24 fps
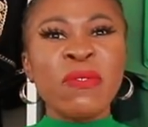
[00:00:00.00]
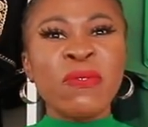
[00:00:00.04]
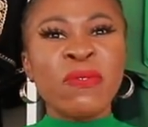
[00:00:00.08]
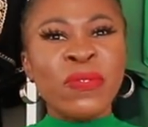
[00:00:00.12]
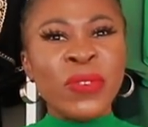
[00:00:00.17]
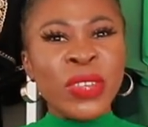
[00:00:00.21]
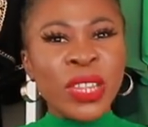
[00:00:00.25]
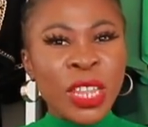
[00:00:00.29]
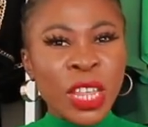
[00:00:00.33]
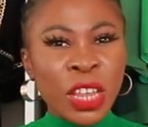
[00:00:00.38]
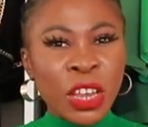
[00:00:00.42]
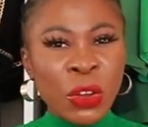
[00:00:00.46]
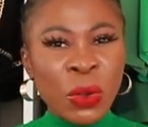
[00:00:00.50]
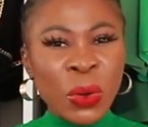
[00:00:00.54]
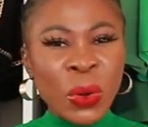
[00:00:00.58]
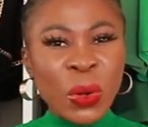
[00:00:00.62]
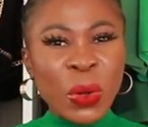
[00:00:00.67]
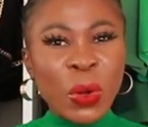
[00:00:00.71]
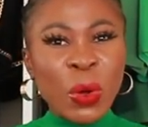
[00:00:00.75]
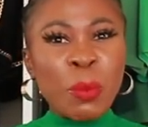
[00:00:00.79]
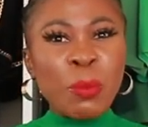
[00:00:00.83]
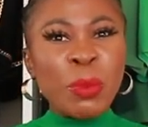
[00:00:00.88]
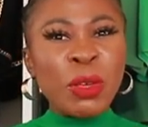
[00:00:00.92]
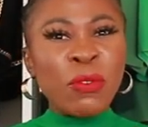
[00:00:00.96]
video
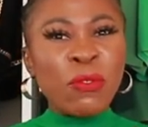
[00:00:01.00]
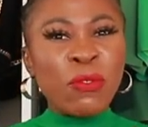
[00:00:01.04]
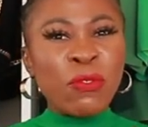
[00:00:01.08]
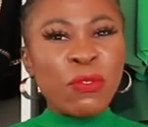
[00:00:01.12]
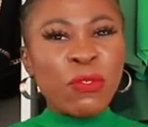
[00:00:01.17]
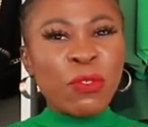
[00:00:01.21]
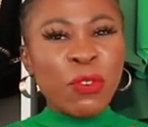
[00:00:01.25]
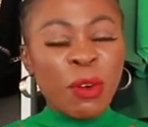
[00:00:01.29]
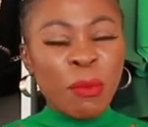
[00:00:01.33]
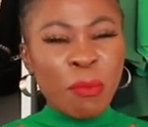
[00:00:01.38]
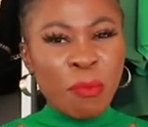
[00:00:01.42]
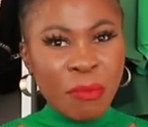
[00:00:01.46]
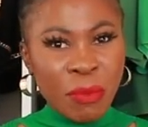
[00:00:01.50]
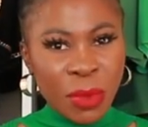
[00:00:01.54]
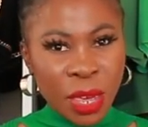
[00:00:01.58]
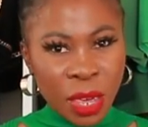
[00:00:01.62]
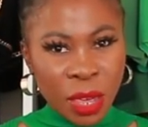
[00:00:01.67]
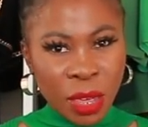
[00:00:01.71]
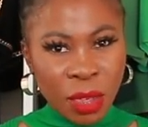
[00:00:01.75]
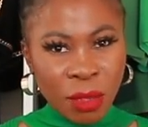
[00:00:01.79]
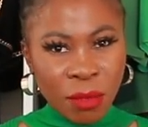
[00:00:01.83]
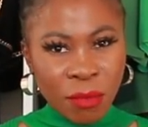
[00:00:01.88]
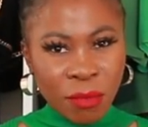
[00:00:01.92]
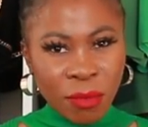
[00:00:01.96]
coming from
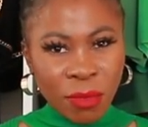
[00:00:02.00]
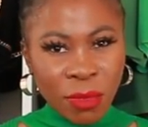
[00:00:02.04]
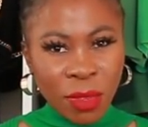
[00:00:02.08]
me